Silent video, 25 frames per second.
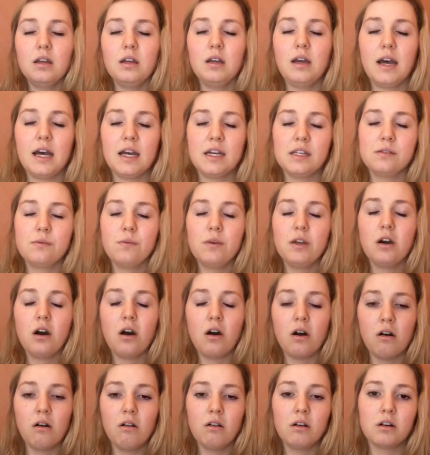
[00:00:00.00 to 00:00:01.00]
As we
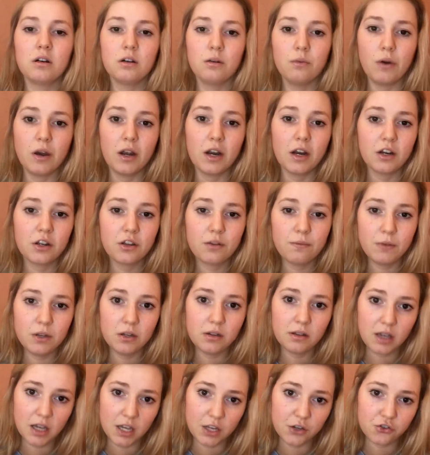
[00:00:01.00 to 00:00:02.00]
all are aware,
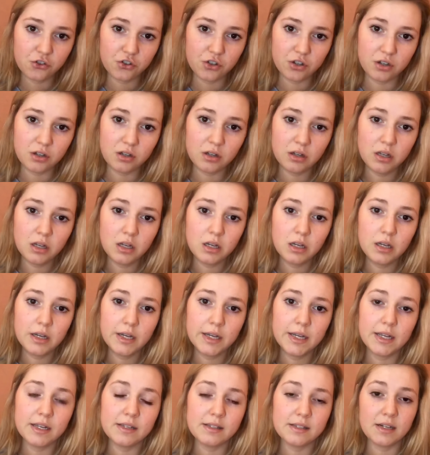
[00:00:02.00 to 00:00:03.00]
communication
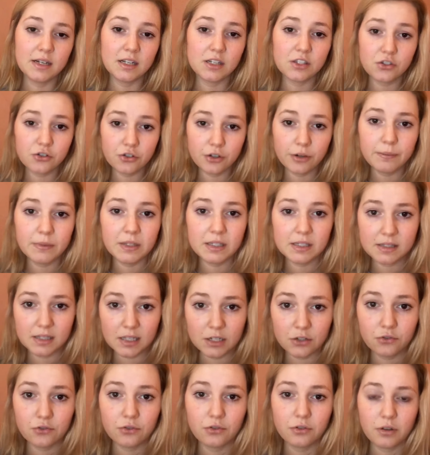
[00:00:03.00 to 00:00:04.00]
is an extremely
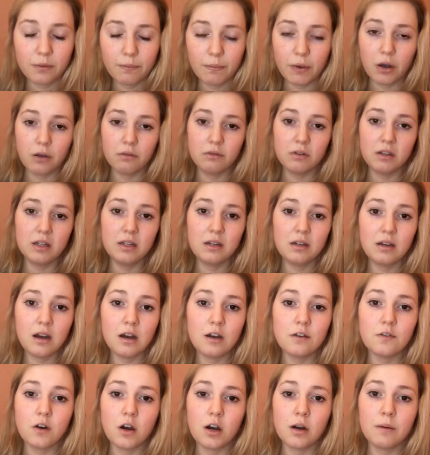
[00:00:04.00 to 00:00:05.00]
central component
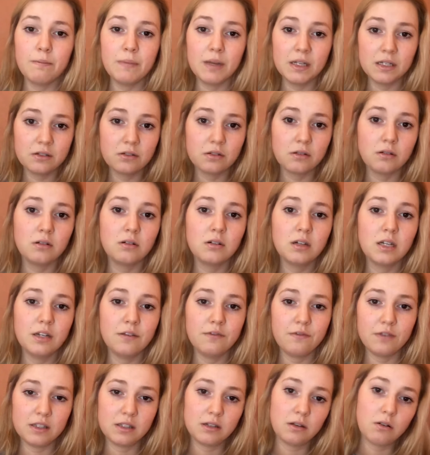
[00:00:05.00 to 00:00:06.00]
of our mental and
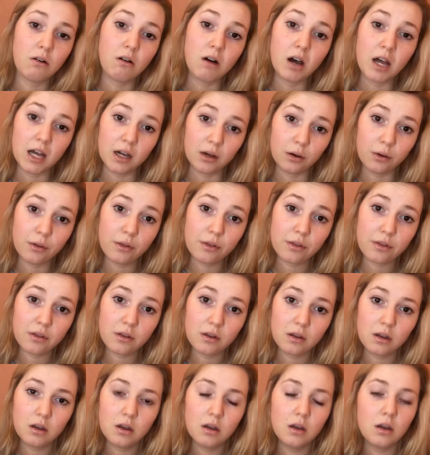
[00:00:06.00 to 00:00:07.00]
physical health.
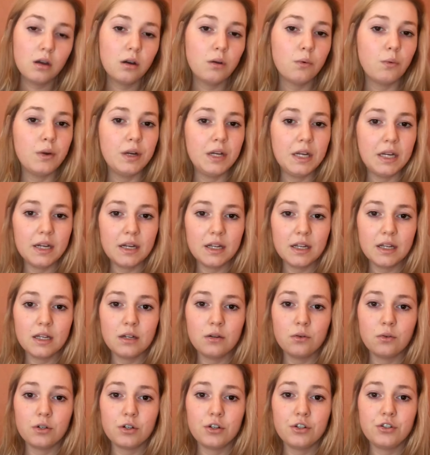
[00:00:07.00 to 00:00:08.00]
We need it in
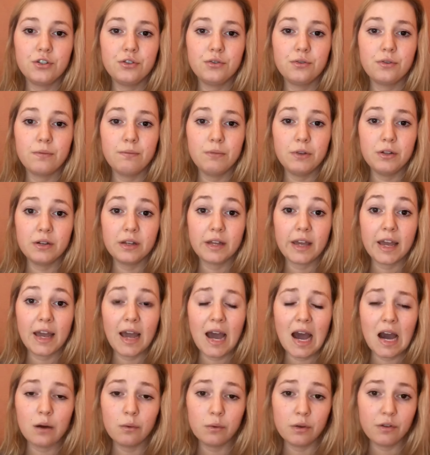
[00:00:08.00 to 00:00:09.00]
order to communicate
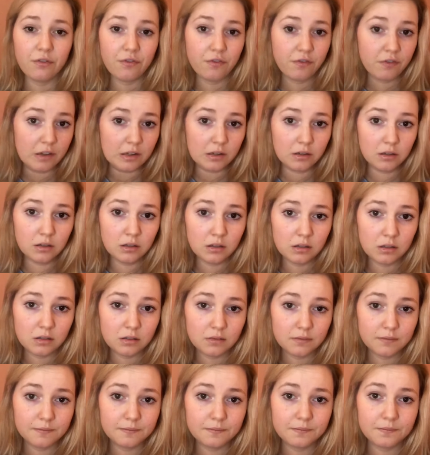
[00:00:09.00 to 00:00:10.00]
how we feel,
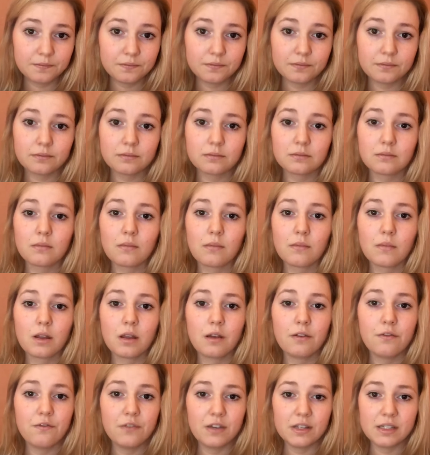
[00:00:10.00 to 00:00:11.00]

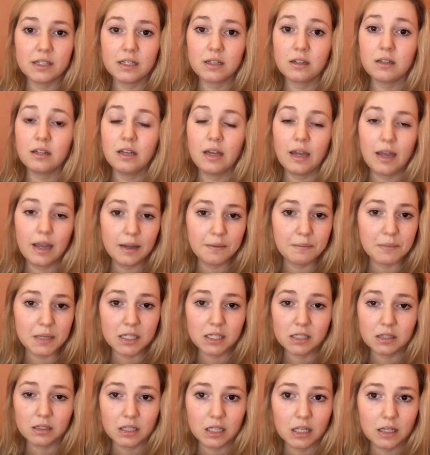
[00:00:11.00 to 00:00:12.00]
physically and
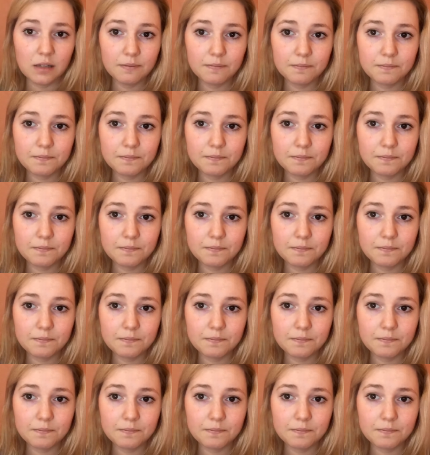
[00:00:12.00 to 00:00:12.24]
mentally.